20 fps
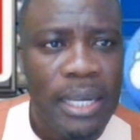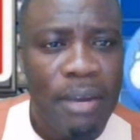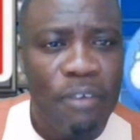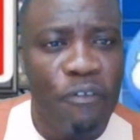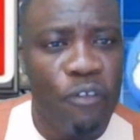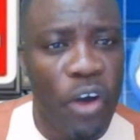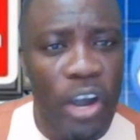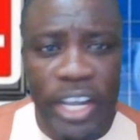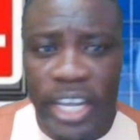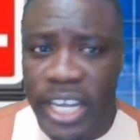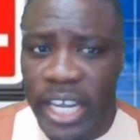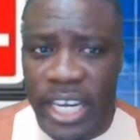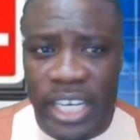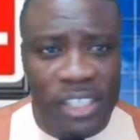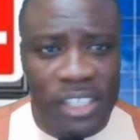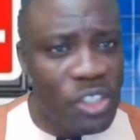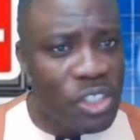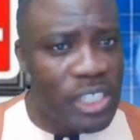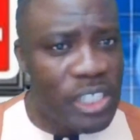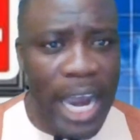For
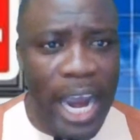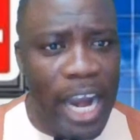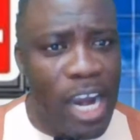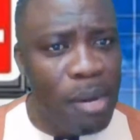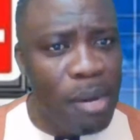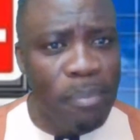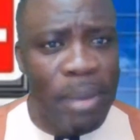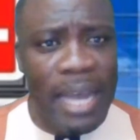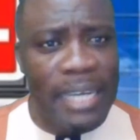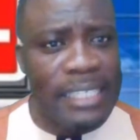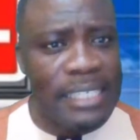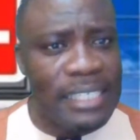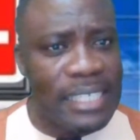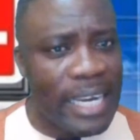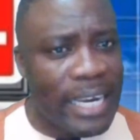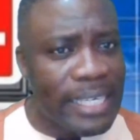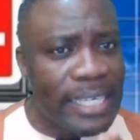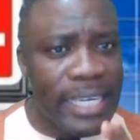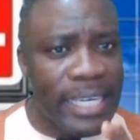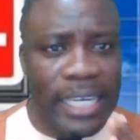each time I
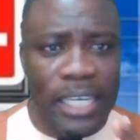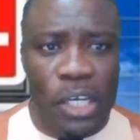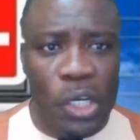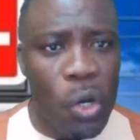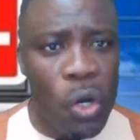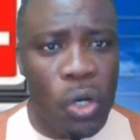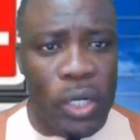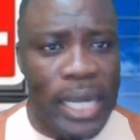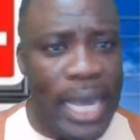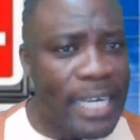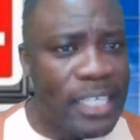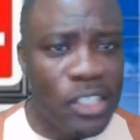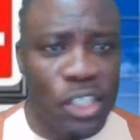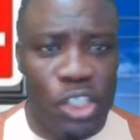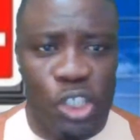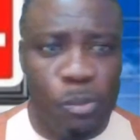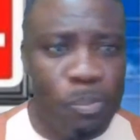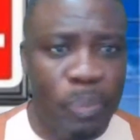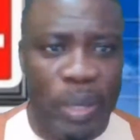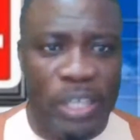take a look at
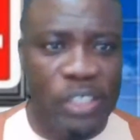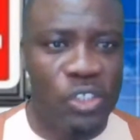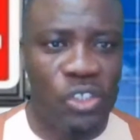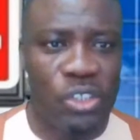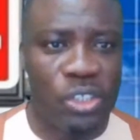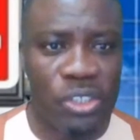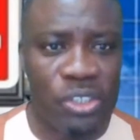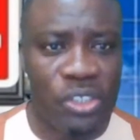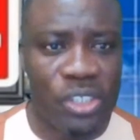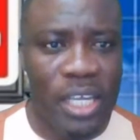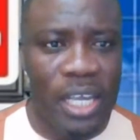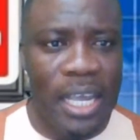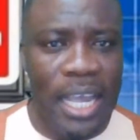those pictures,